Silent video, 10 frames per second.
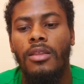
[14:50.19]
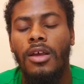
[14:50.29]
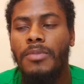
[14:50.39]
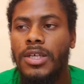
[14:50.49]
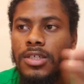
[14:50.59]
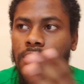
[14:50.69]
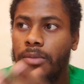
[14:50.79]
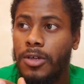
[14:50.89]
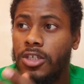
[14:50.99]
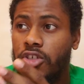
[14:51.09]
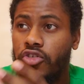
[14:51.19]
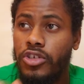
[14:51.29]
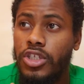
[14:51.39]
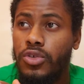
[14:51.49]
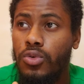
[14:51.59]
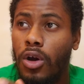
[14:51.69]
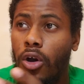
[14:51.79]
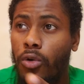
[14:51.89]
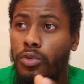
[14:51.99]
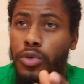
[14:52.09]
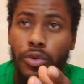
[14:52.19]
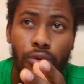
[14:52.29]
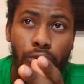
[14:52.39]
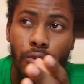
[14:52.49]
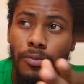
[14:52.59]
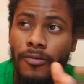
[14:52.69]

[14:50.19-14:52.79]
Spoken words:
Not because somebody treat you how you've